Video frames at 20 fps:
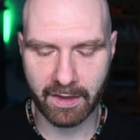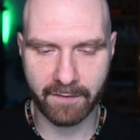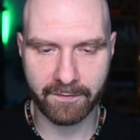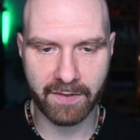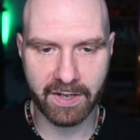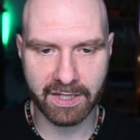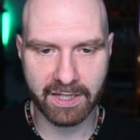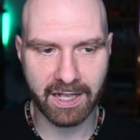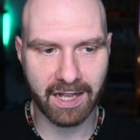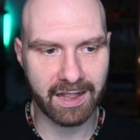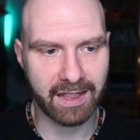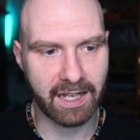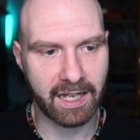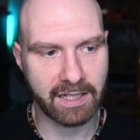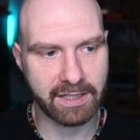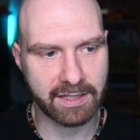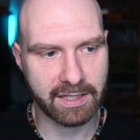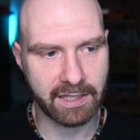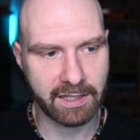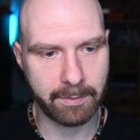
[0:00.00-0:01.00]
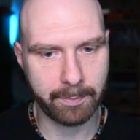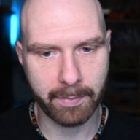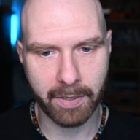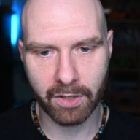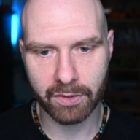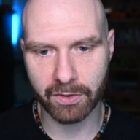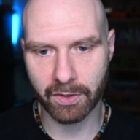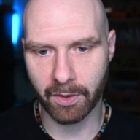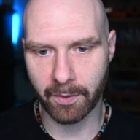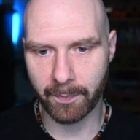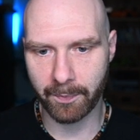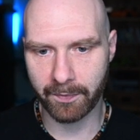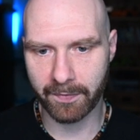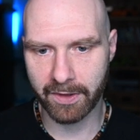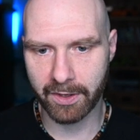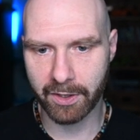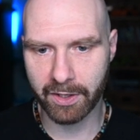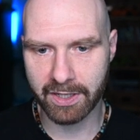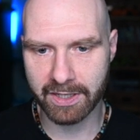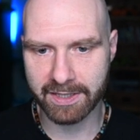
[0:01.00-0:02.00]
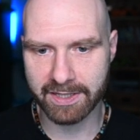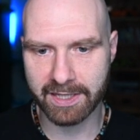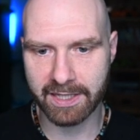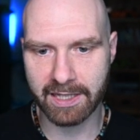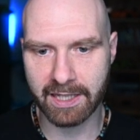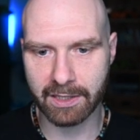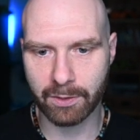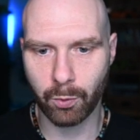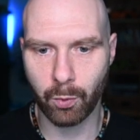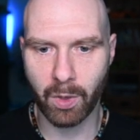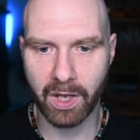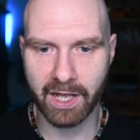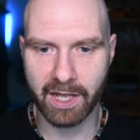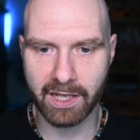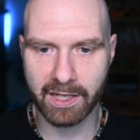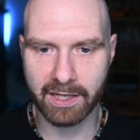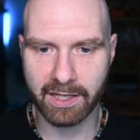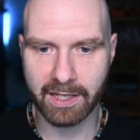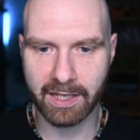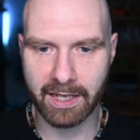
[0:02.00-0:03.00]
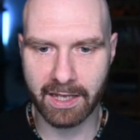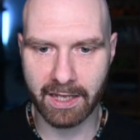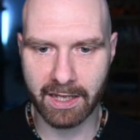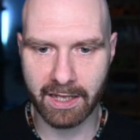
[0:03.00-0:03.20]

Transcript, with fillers: vertical lines at the bottom, you can see that when